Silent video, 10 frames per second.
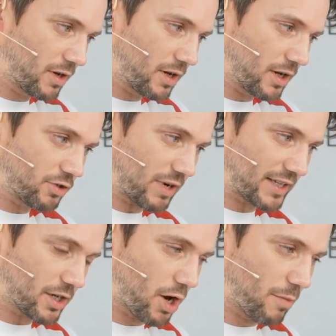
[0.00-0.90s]
and drag
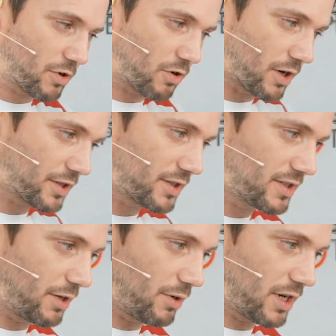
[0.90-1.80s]
the comb across.
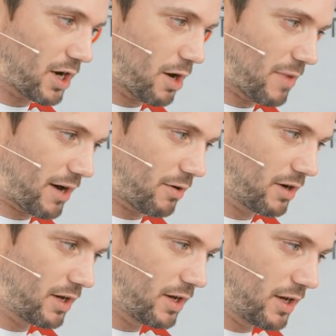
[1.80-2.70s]
Tilt your comb out.
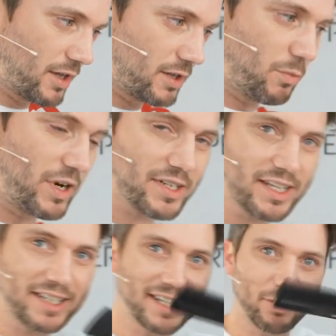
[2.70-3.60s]
And when I
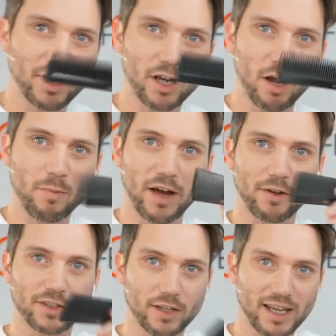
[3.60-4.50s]
say tilt your comb
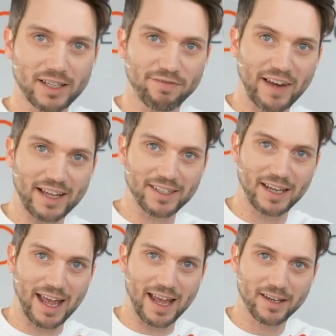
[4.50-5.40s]
out, so that's flat to
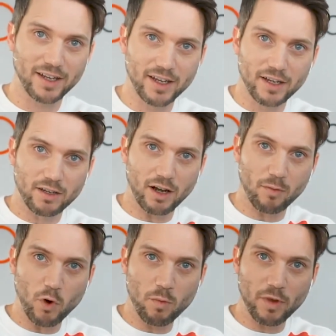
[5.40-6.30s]
the head.
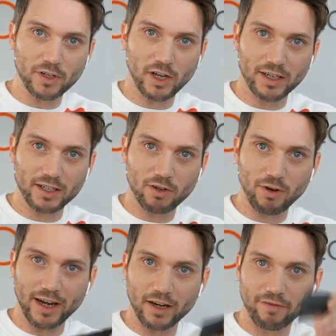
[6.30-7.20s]
I'm almost like
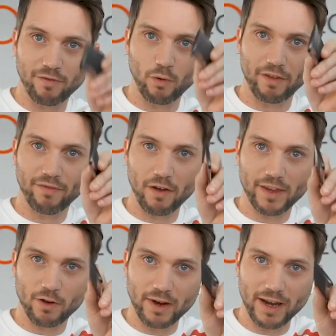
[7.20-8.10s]
creating a
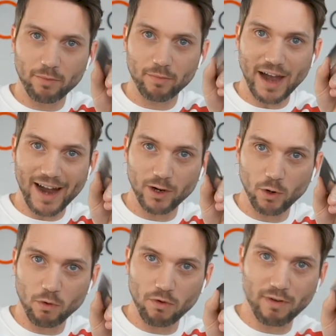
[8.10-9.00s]
45-degree
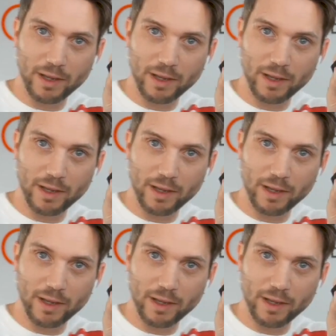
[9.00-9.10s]
angle around the